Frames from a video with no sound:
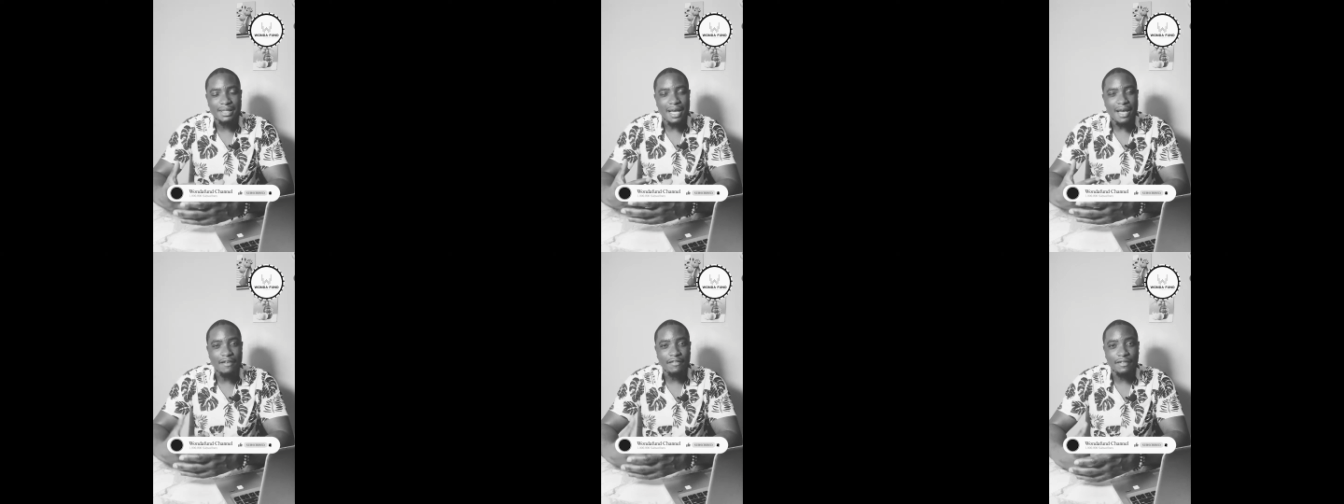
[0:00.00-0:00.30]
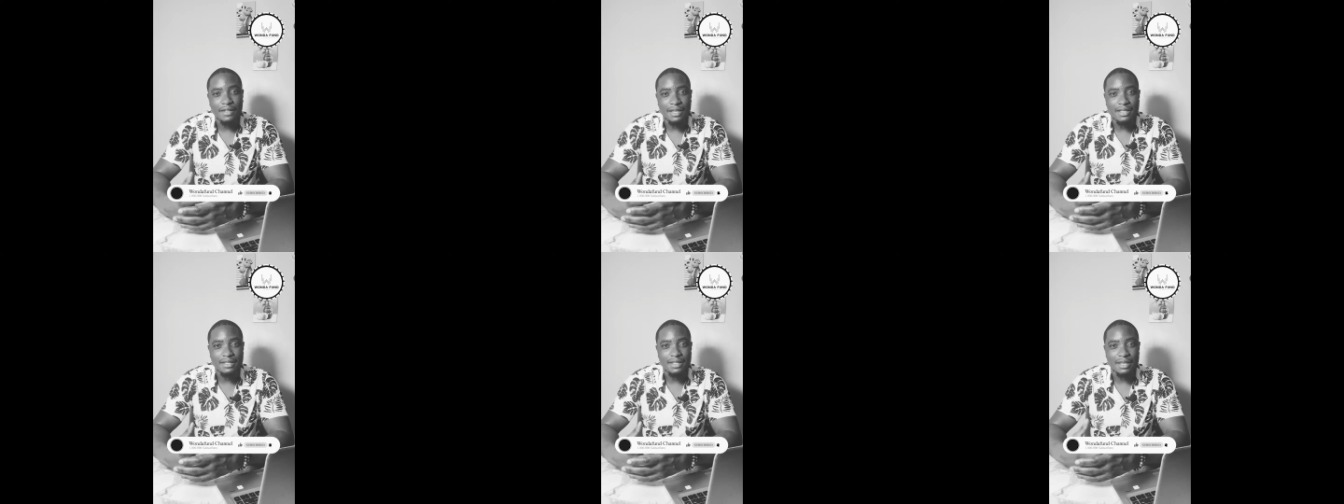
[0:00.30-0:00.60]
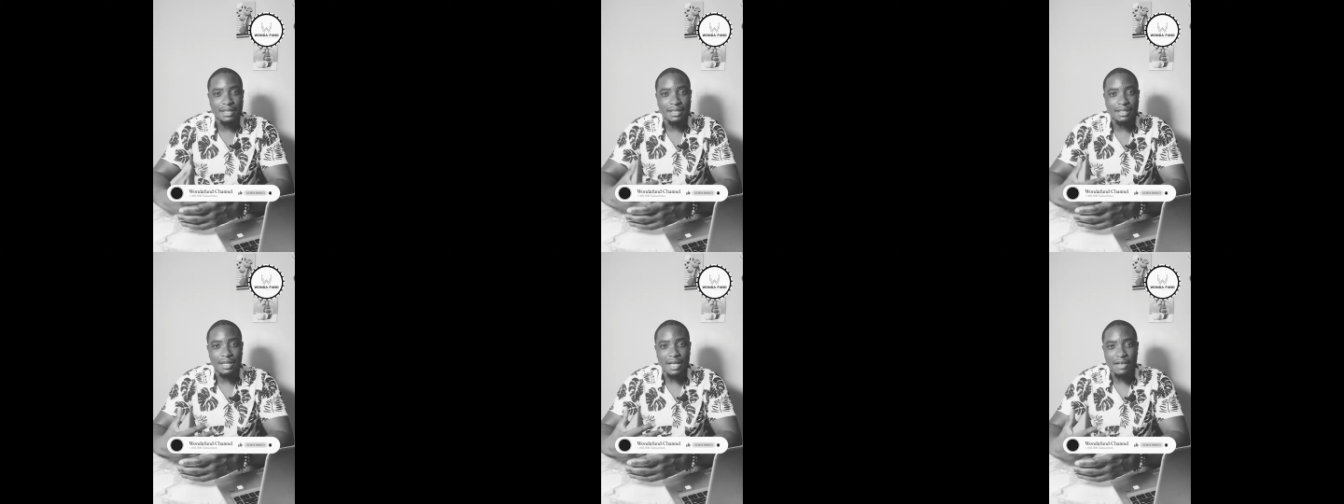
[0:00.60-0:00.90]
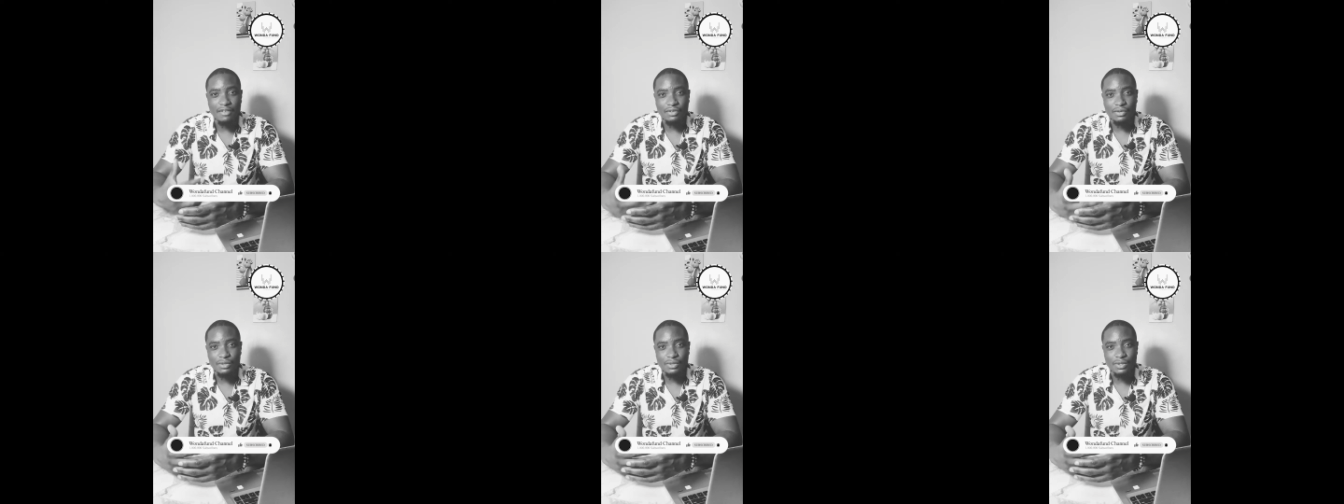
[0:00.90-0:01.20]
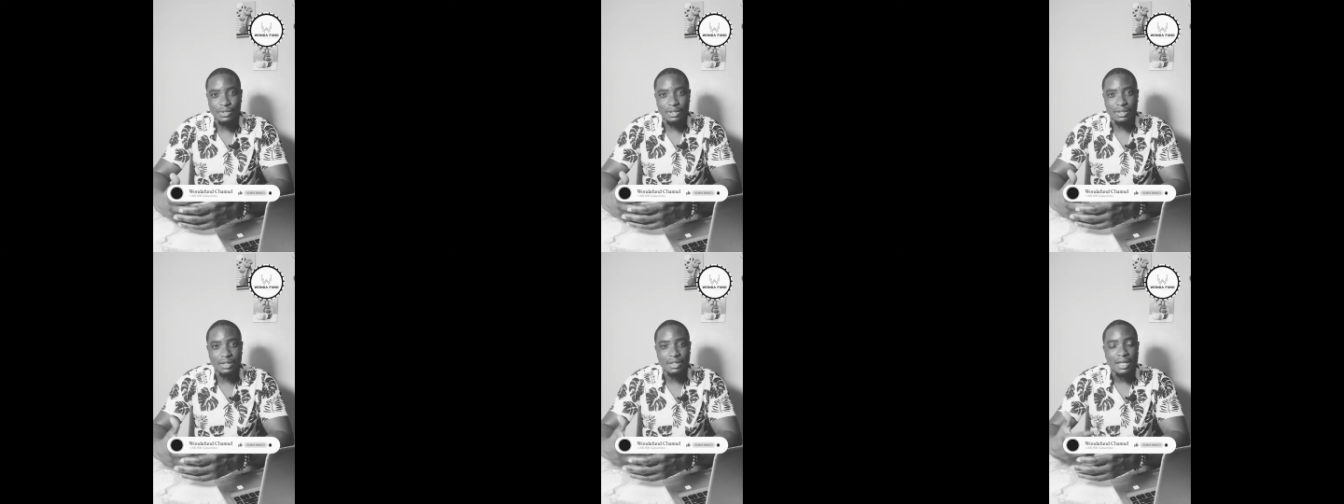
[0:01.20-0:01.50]
I've tested it, I've
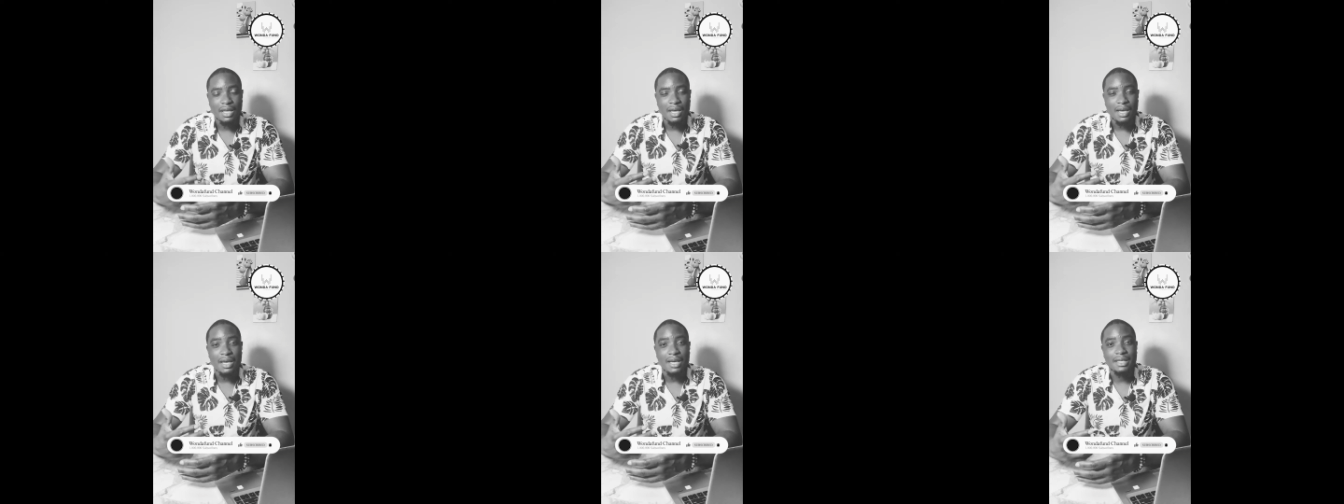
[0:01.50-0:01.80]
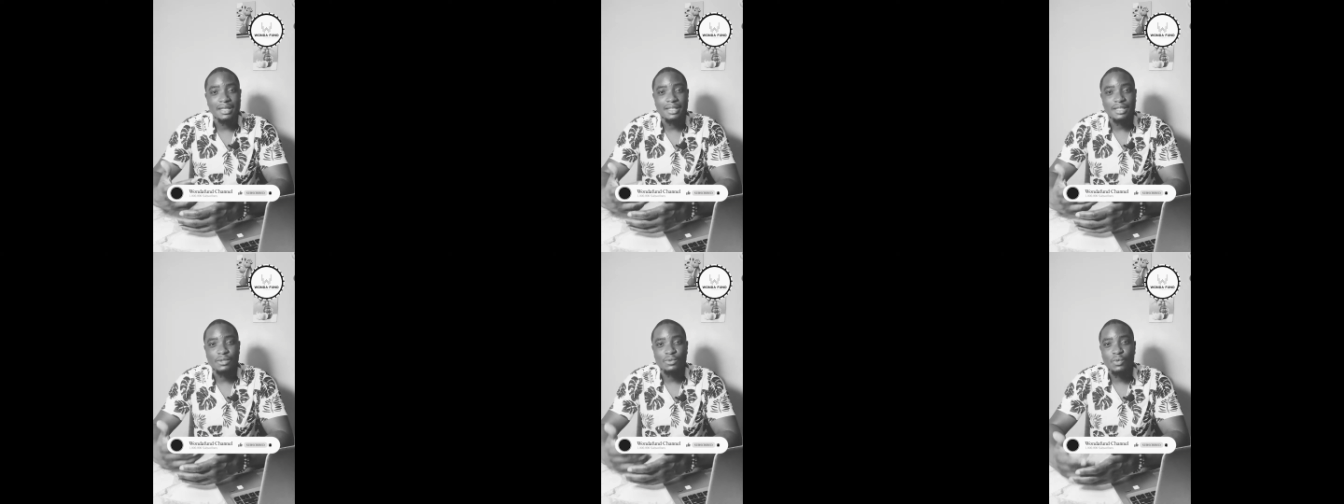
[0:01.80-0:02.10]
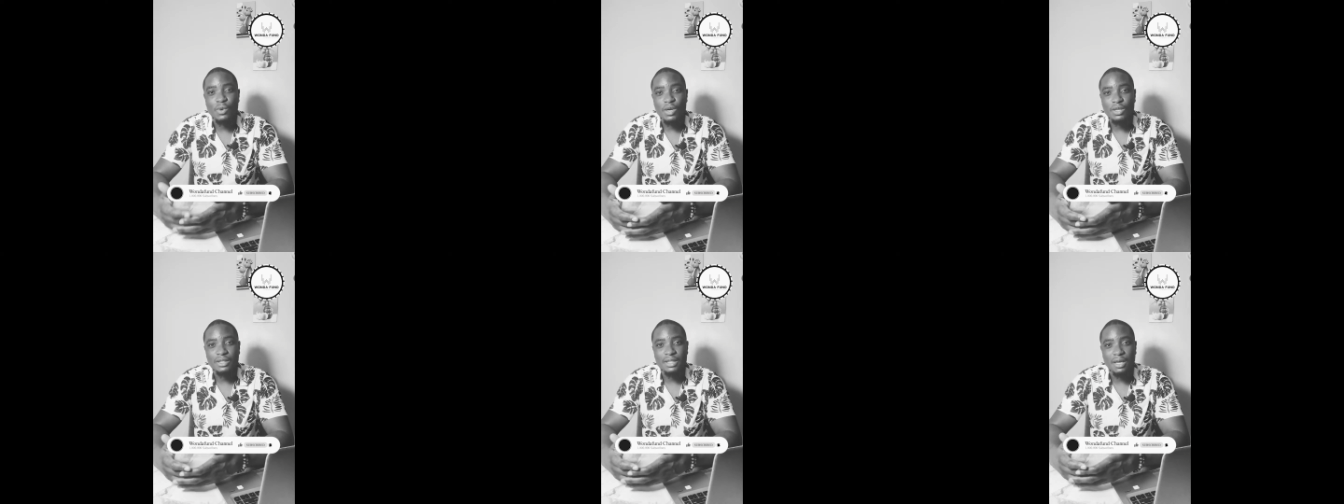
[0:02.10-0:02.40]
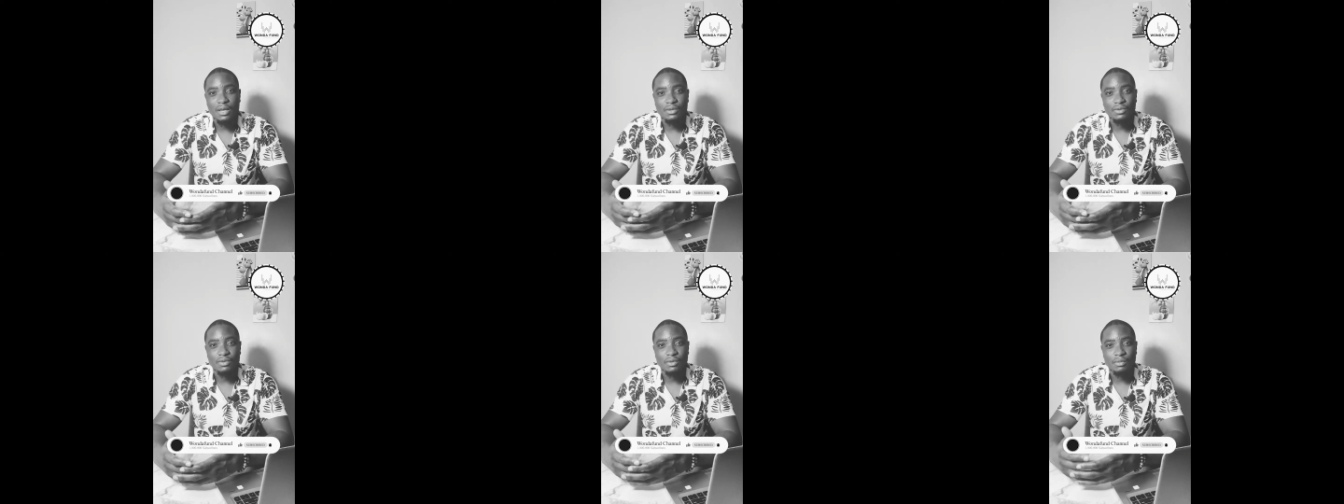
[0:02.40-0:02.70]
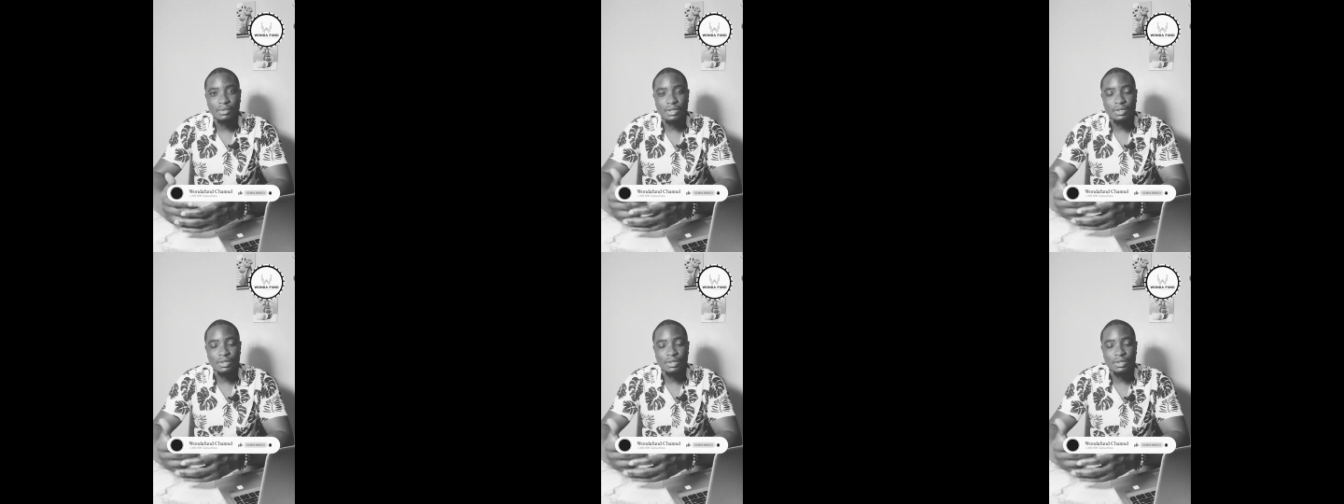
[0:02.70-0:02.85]
used it, and it has worked out for me.